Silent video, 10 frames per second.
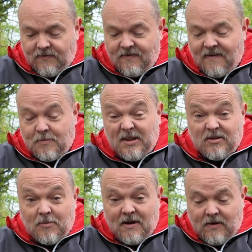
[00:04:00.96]
if you've ever been
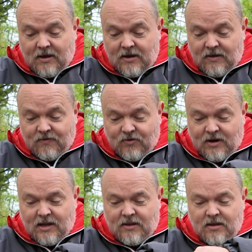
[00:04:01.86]
to America and you've
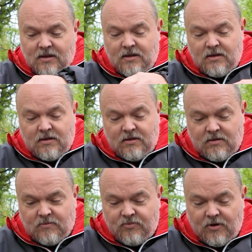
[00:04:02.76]
tried
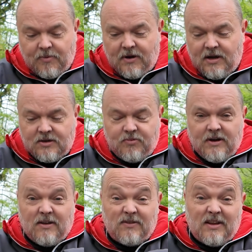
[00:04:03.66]
proper hash
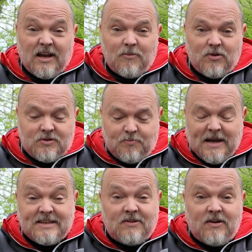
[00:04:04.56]
browns and how much
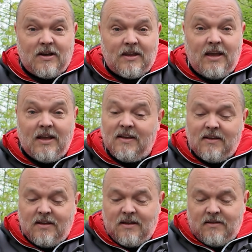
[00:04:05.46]
better are they.
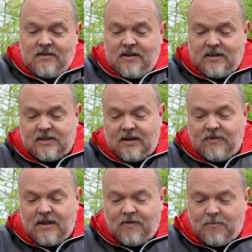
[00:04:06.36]
Like I said, I've
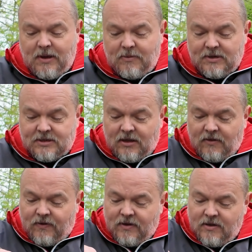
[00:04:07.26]
never been
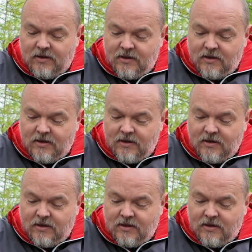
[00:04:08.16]
myself.